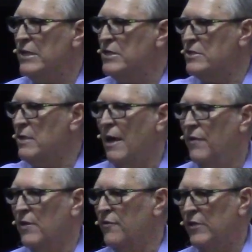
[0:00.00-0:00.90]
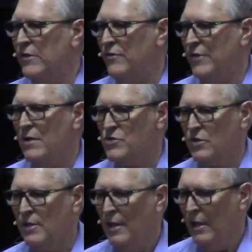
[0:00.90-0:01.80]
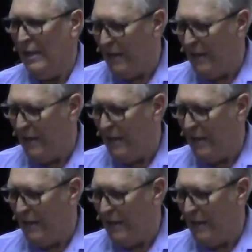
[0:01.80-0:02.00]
these other 3,000?